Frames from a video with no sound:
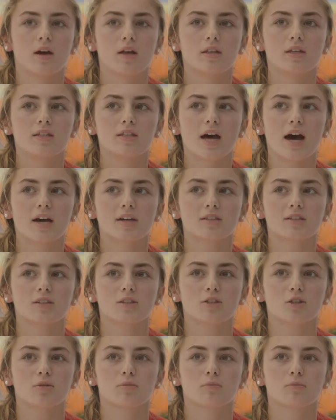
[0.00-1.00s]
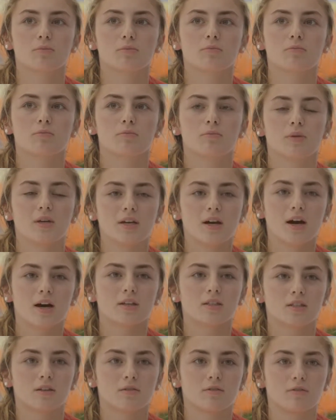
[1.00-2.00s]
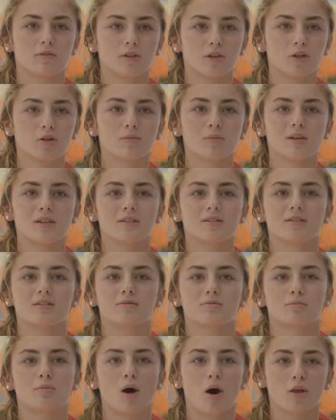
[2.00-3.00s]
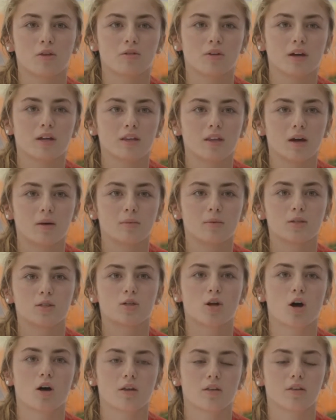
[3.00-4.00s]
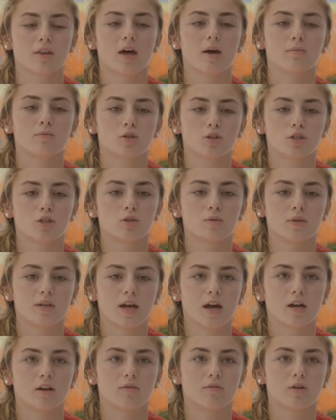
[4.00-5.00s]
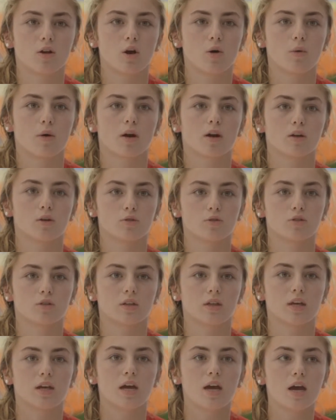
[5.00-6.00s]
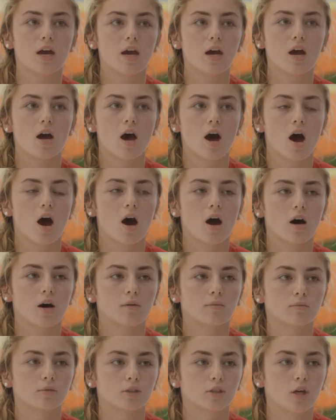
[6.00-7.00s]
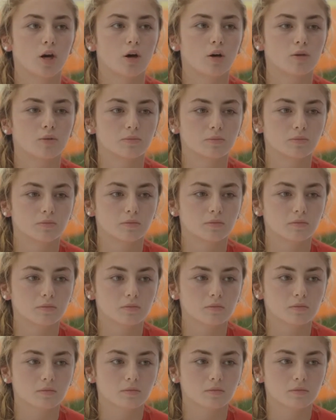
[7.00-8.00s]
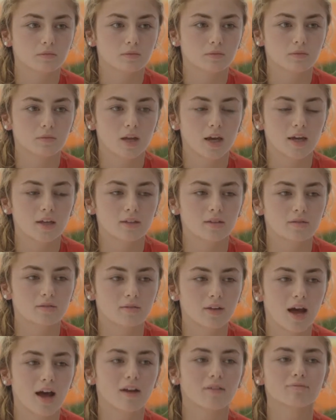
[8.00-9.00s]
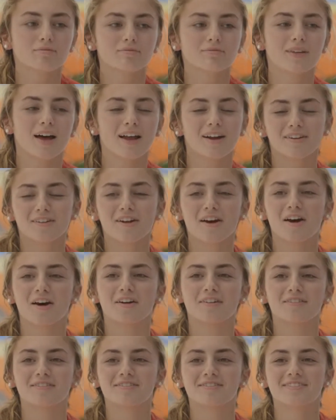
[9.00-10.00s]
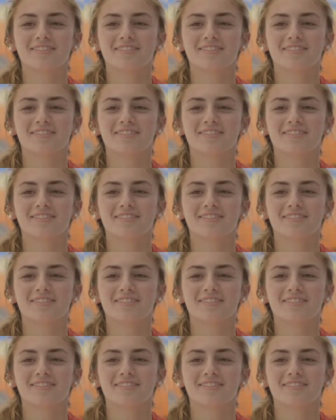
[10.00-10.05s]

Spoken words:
these accidents are because of humans bothering them. It's not them just doing it out of nowhere usually. So I don't know.